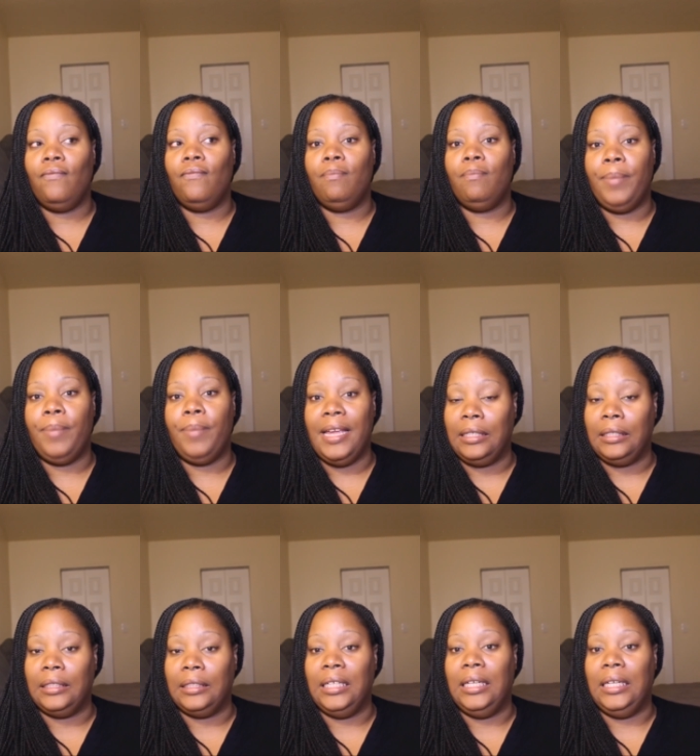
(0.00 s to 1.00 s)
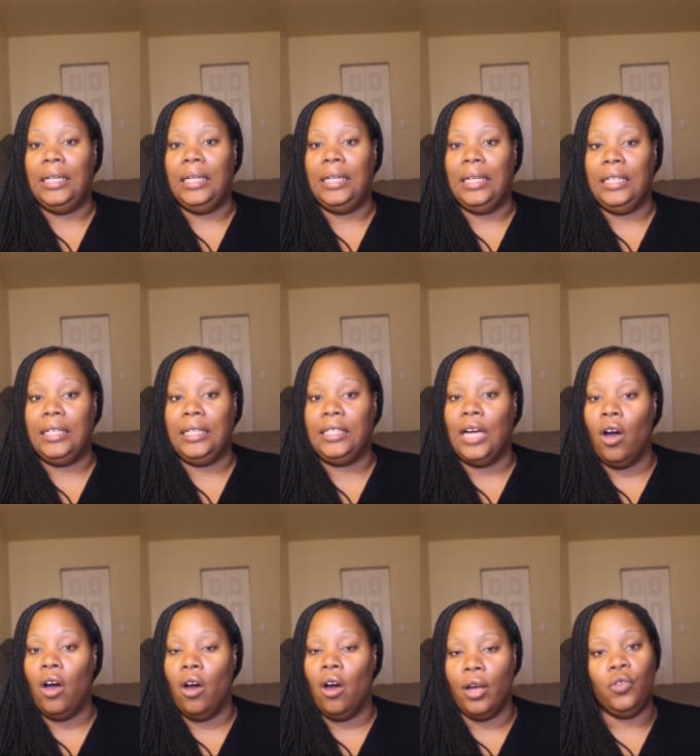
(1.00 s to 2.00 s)
basically
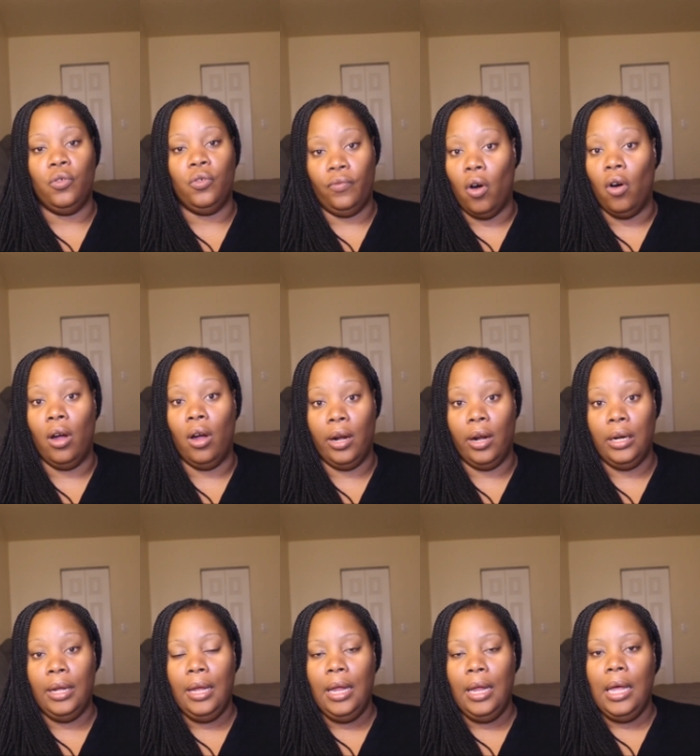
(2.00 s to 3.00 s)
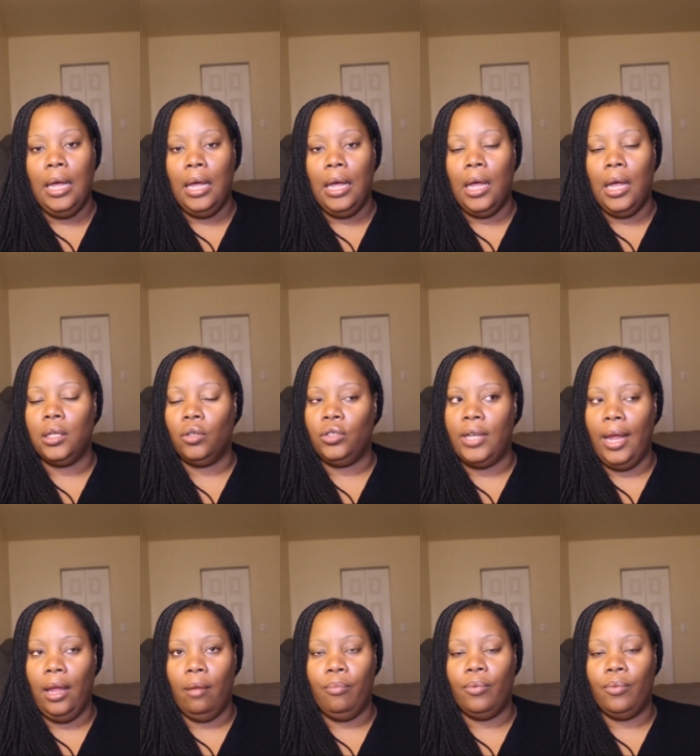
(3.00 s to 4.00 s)
gone too far. And so
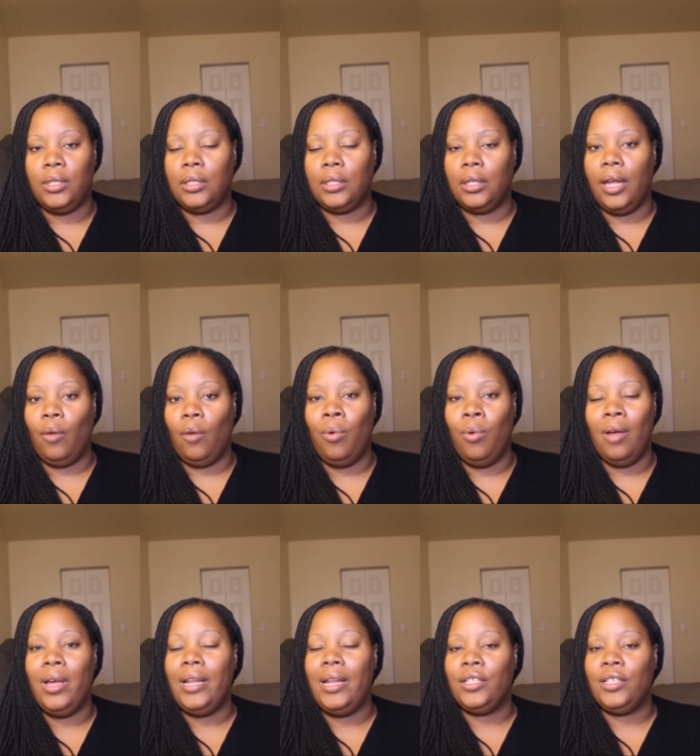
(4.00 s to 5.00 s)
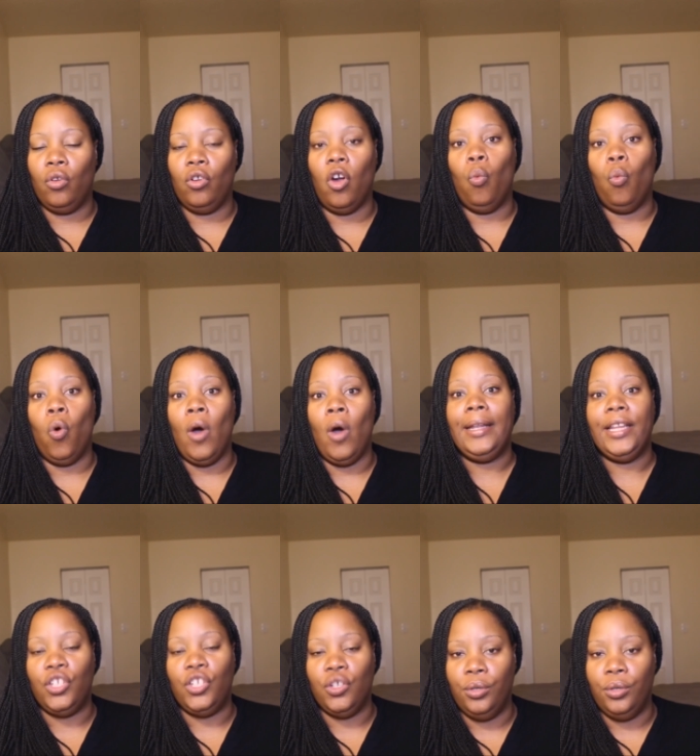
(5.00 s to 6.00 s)
Jacob was like, what is going on? What
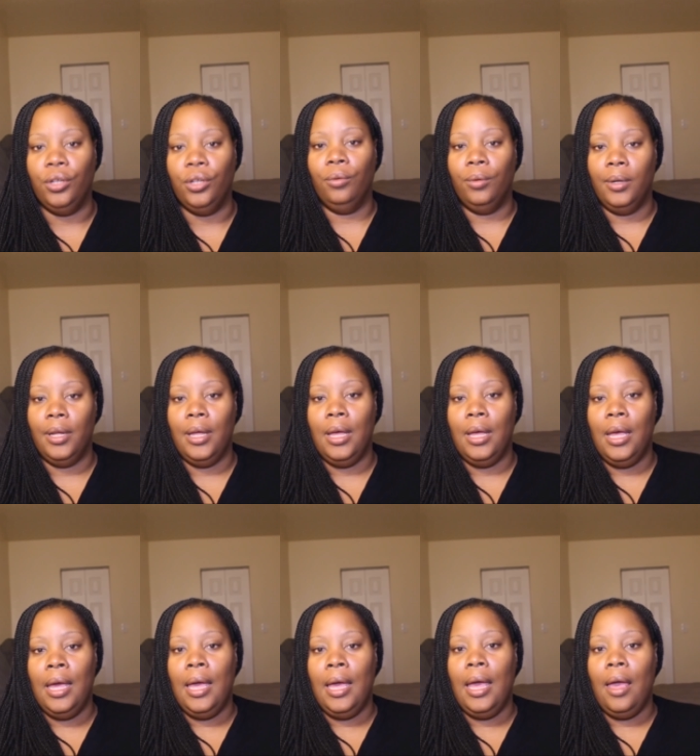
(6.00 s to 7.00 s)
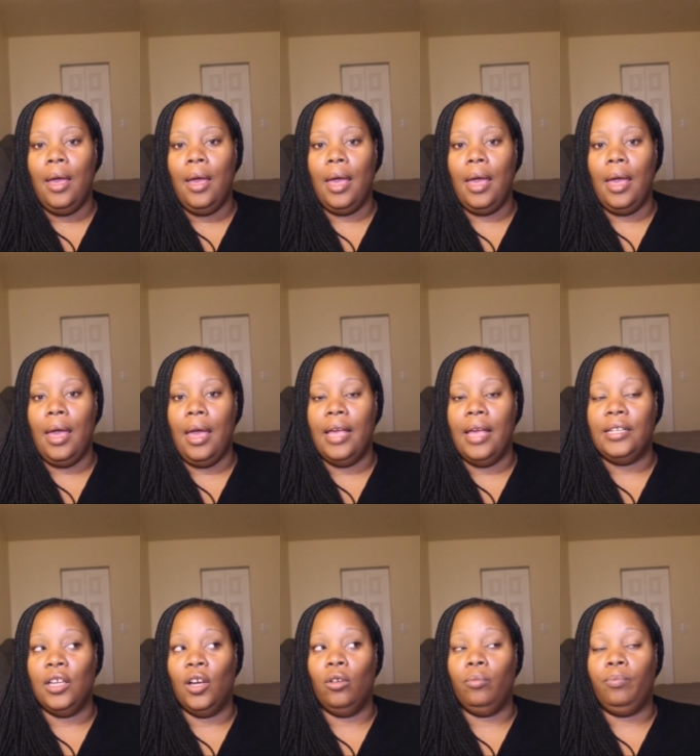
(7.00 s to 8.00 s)
did you do? And
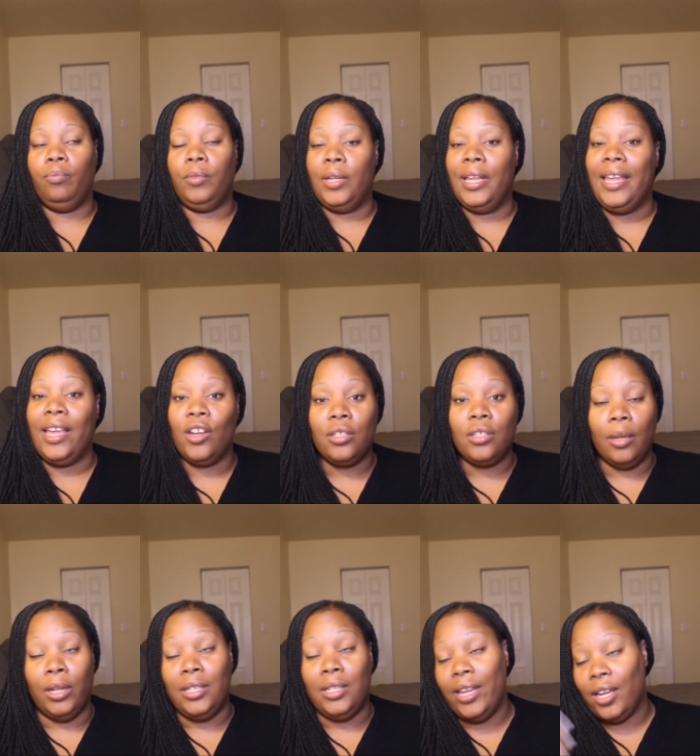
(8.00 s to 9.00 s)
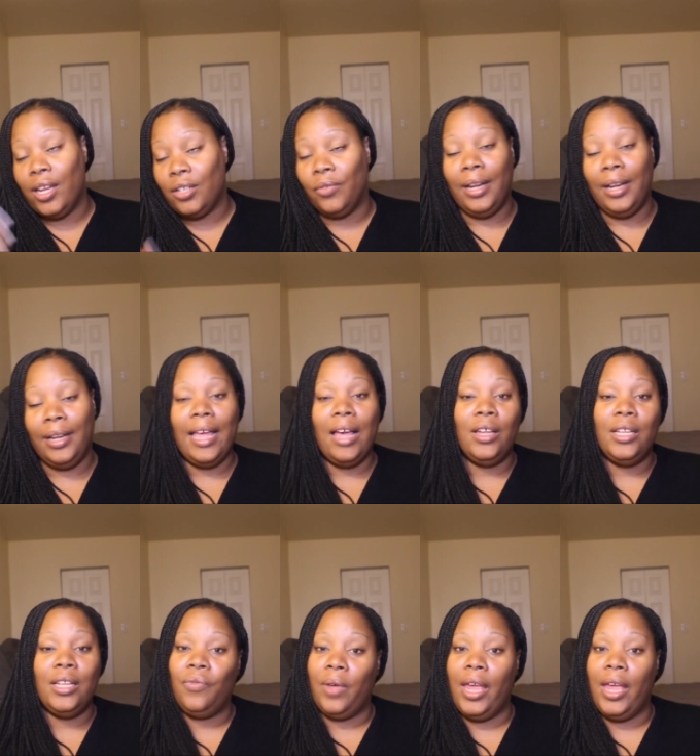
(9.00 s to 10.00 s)
so tears running down
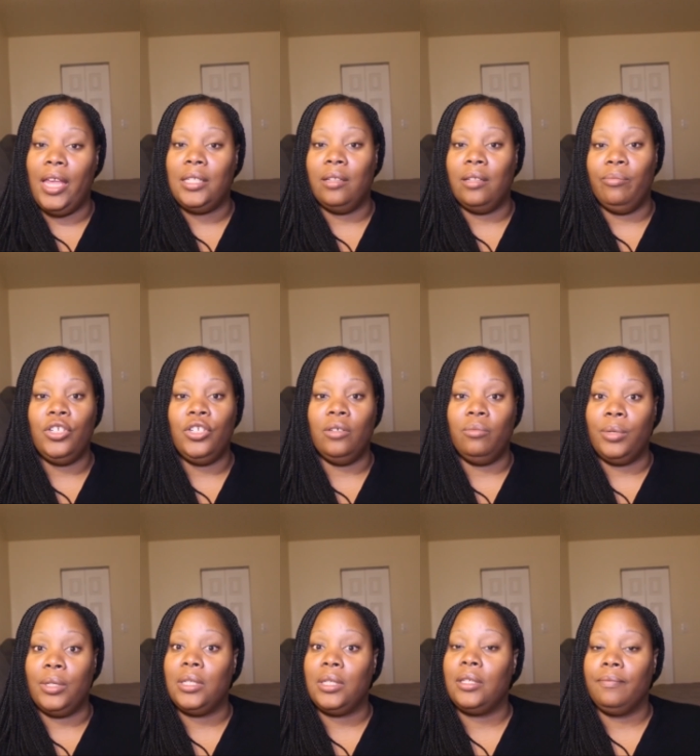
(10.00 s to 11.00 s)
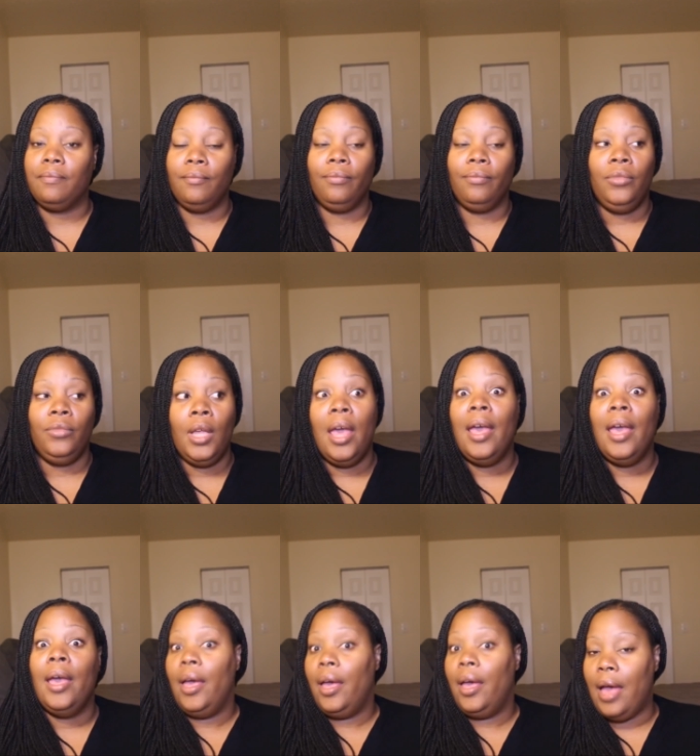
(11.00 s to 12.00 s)
his face. The bishop was
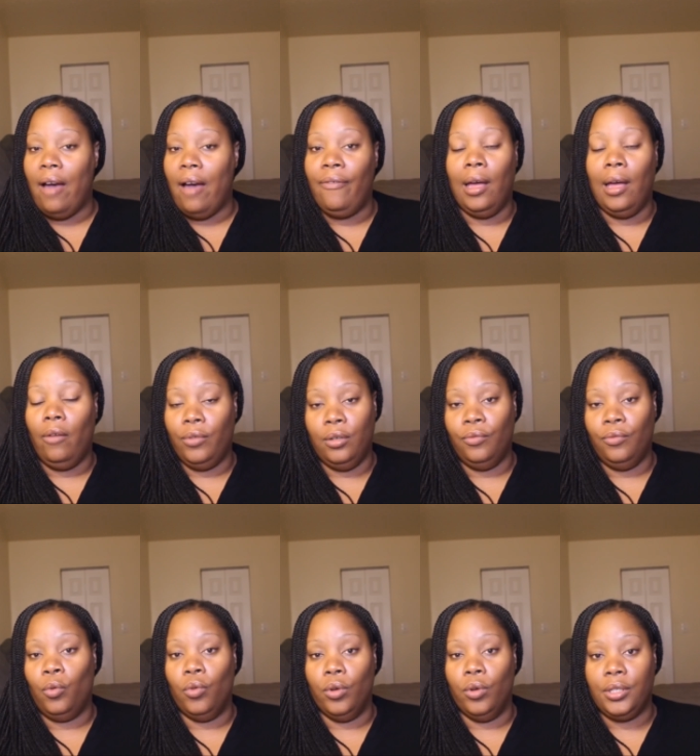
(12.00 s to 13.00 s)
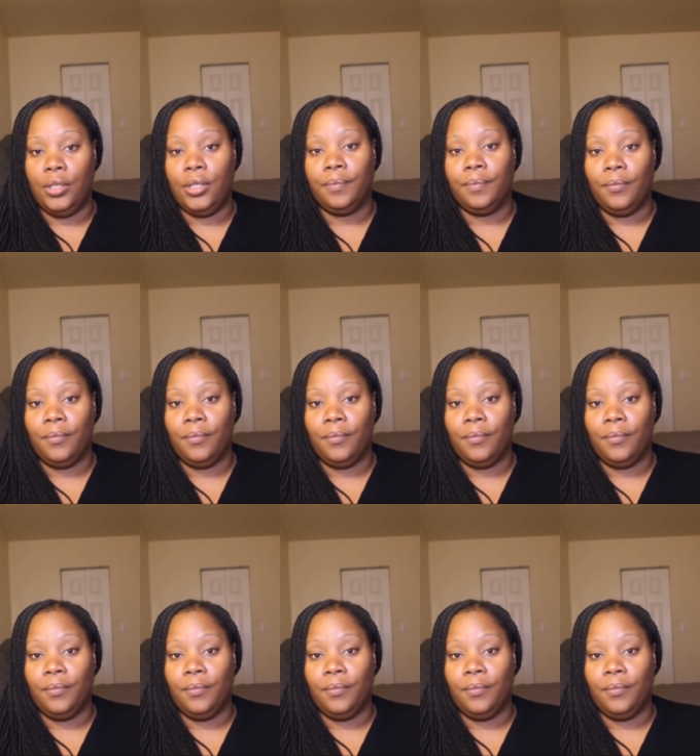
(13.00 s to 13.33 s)
I filed for divorce.